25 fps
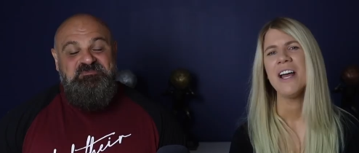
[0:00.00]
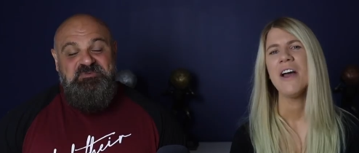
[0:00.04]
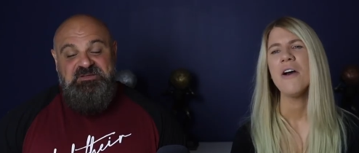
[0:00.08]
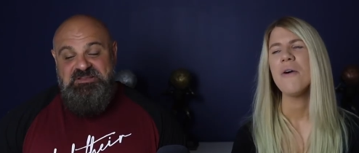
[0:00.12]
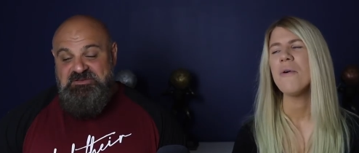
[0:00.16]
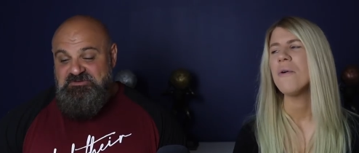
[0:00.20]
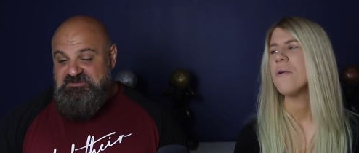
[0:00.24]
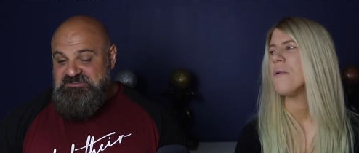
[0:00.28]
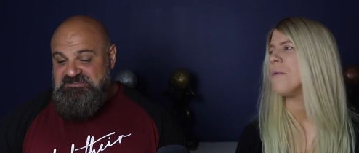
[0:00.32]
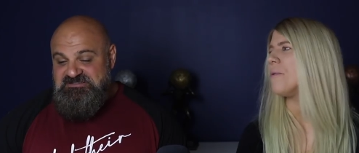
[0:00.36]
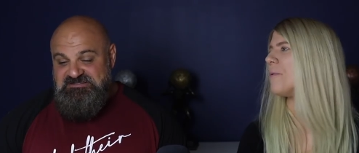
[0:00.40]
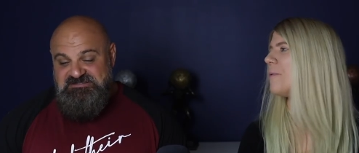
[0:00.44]
Speaker 1: But it
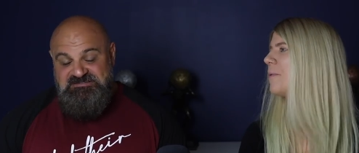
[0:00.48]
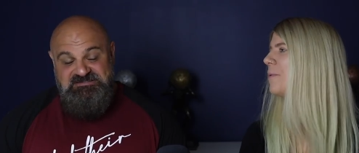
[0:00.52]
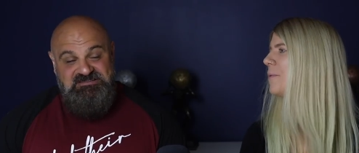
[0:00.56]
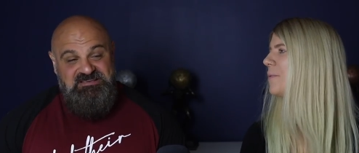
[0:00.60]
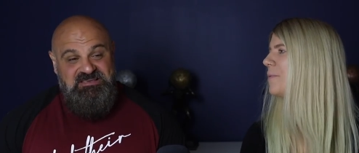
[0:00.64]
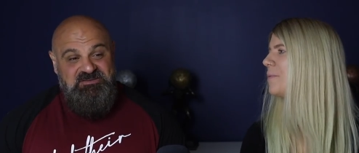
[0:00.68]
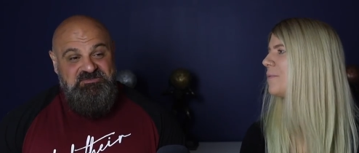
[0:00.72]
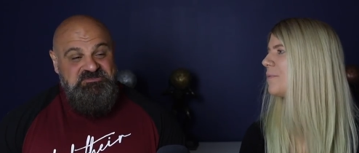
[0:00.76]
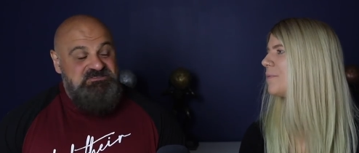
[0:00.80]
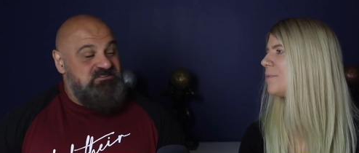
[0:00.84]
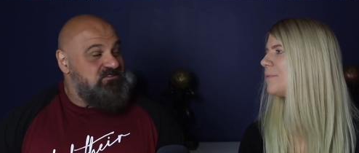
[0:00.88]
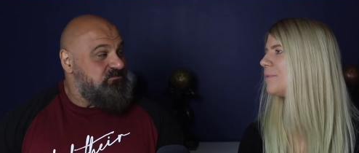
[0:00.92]
was it
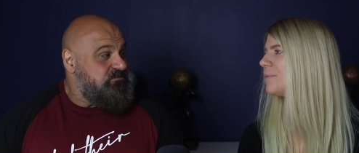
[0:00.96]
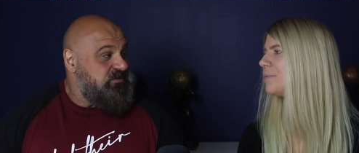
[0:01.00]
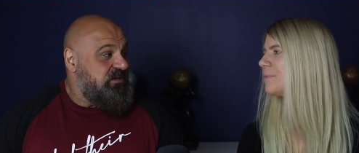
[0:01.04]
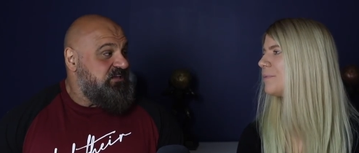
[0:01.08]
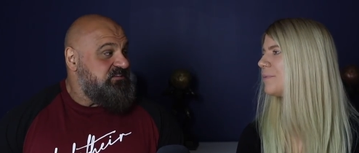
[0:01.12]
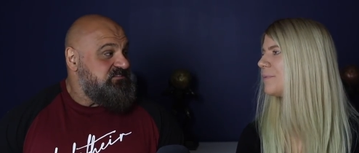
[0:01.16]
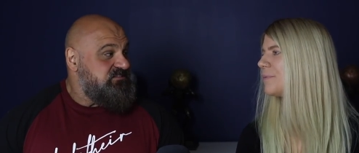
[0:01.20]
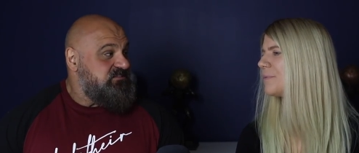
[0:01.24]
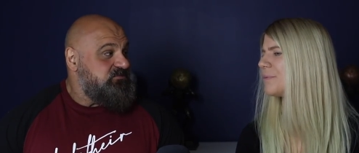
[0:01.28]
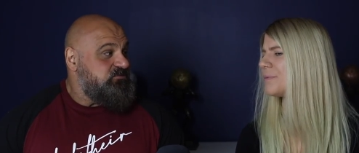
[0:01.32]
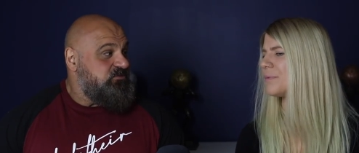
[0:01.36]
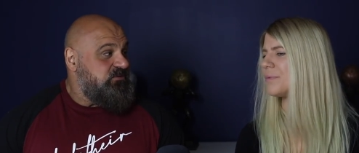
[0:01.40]
was an
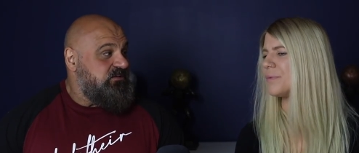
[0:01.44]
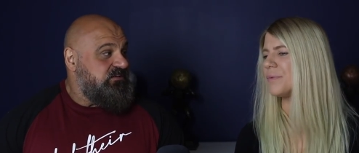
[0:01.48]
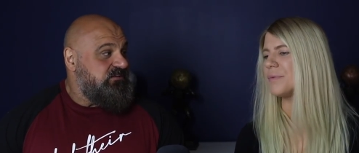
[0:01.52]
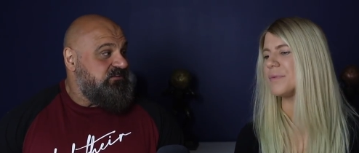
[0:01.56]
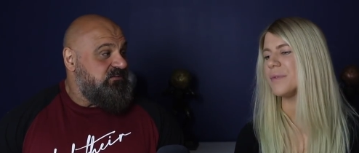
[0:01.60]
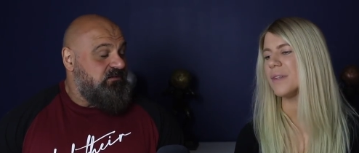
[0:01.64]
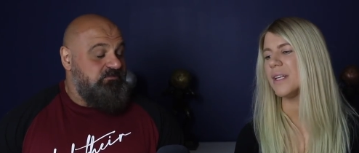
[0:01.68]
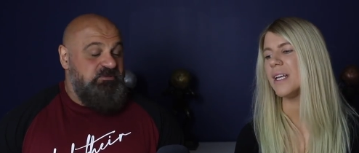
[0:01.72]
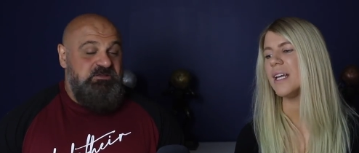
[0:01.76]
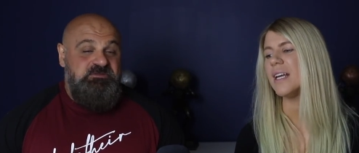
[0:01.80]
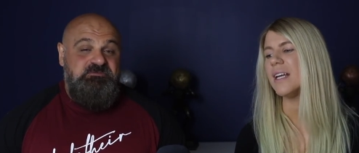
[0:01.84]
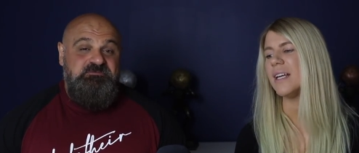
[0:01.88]
amazing week. I
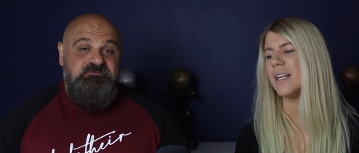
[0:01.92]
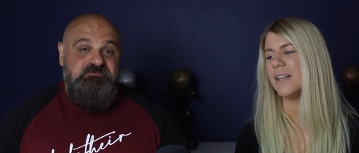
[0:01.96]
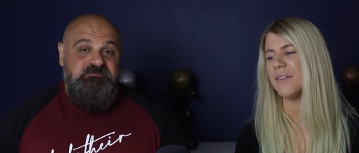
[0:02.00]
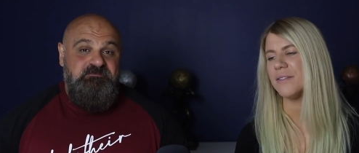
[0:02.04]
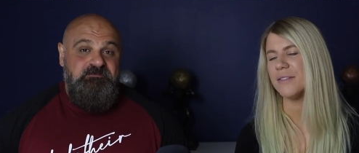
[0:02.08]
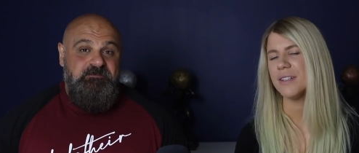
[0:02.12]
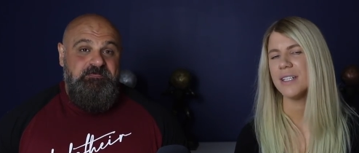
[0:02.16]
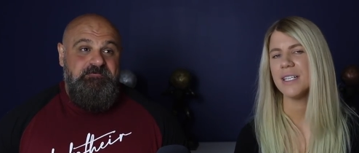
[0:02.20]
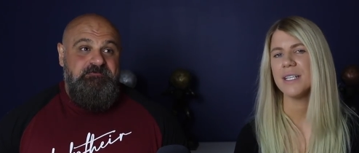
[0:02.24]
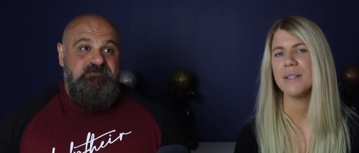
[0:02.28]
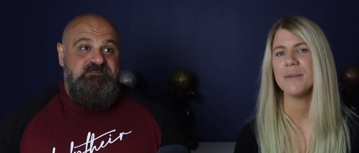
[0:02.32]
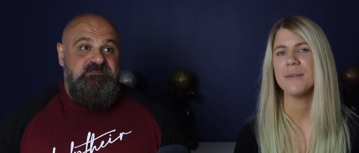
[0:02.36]
mean, it
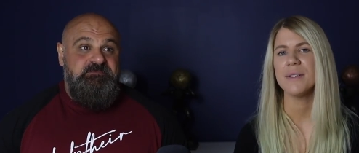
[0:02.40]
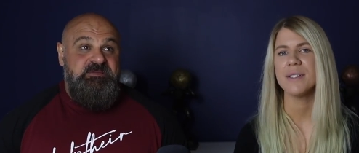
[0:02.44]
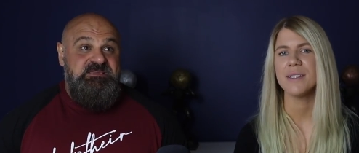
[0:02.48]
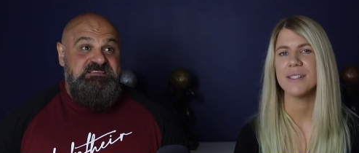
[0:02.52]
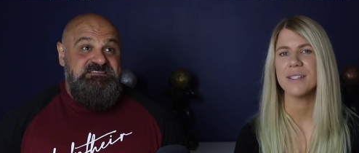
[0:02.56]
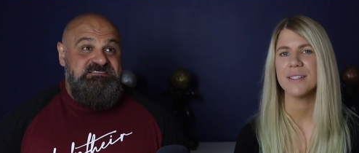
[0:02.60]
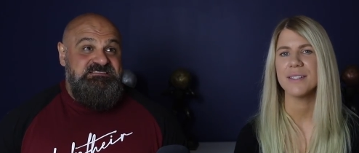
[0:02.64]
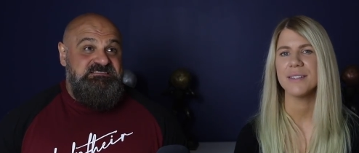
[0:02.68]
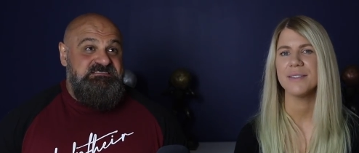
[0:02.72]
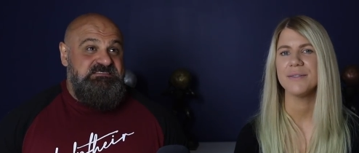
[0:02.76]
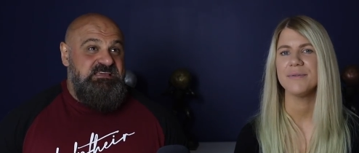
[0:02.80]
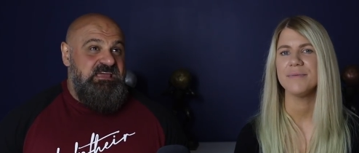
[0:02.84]
really it was, was.
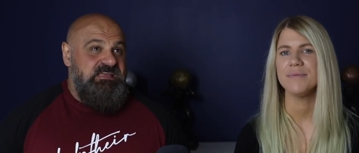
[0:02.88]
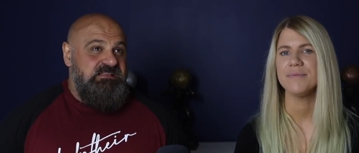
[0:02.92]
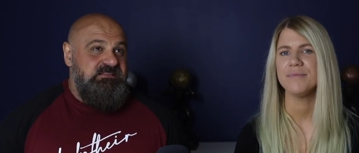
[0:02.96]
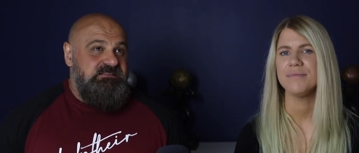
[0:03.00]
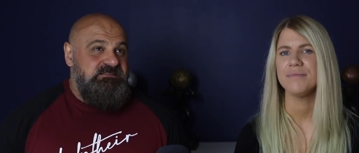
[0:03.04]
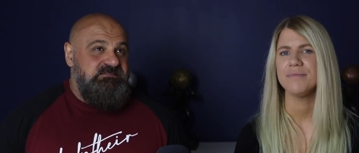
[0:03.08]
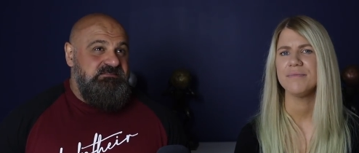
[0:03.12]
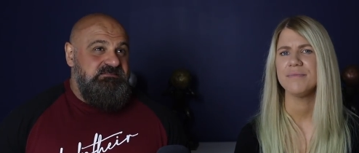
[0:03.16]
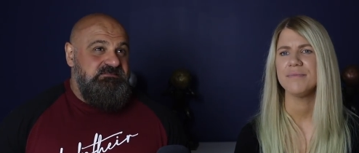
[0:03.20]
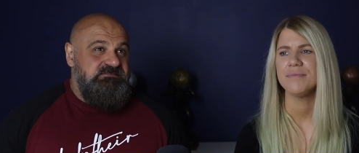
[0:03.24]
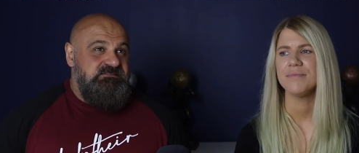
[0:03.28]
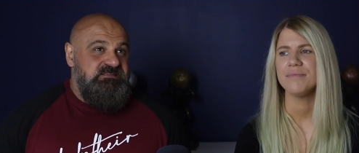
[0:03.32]
amazing
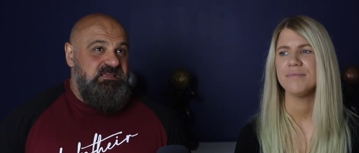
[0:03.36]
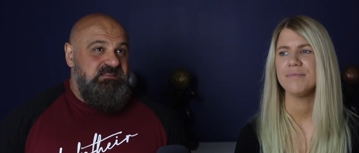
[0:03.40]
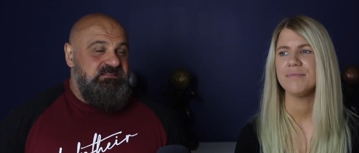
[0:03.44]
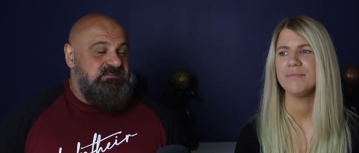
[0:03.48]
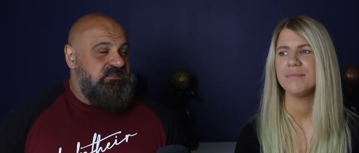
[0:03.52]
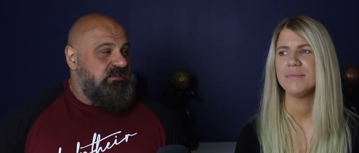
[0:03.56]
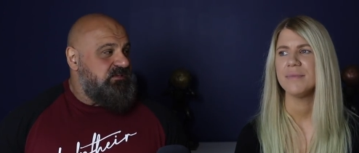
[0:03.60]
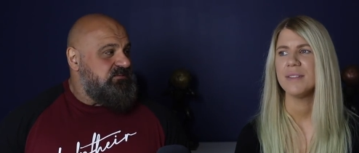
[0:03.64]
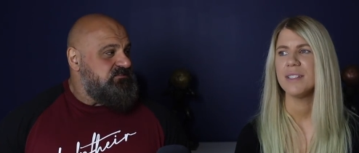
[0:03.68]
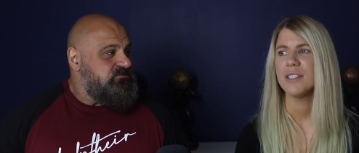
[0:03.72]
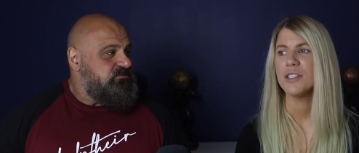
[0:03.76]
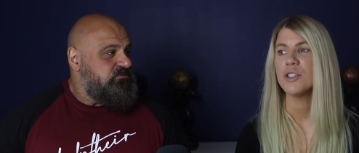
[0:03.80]
10, 10
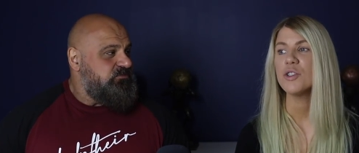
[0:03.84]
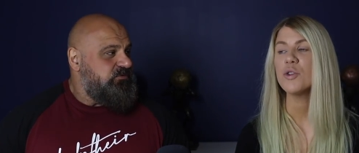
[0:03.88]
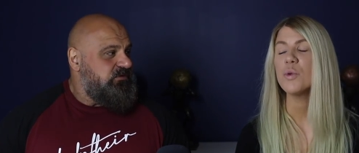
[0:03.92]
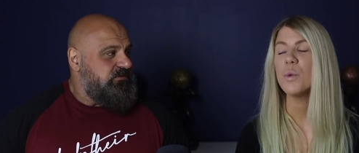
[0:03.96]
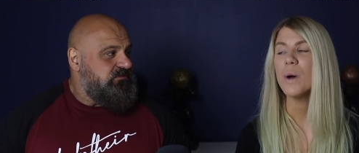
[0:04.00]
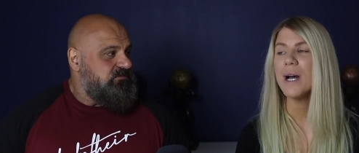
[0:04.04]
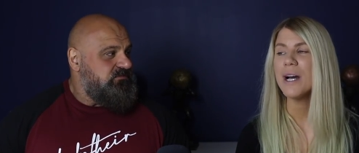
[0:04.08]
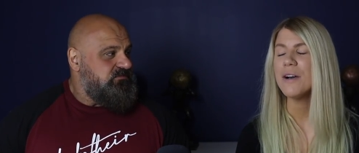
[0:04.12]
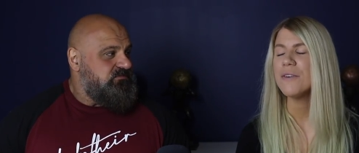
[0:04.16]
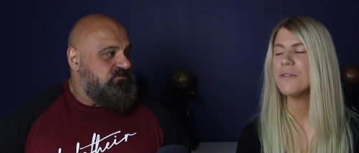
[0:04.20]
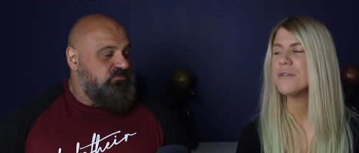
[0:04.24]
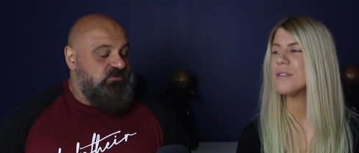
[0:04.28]
days, was
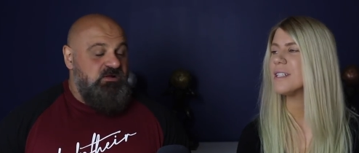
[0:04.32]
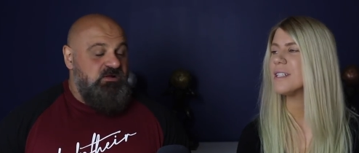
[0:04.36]
12 it?